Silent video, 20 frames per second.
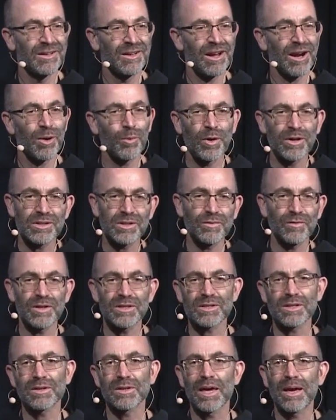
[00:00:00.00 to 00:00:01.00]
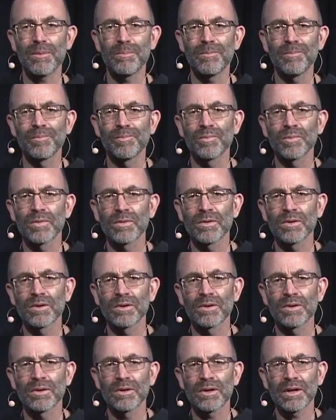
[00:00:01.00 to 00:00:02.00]
I went to visit them,
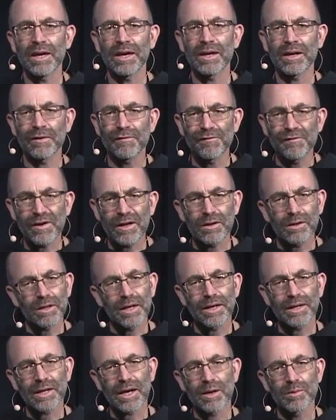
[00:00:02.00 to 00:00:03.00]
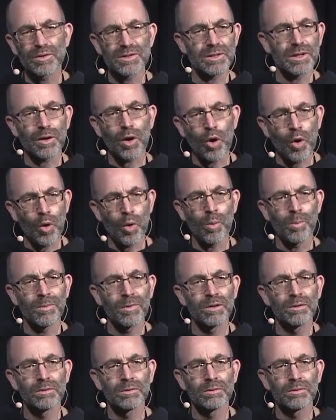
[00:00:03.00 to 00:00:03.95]
and I felt like I was at home.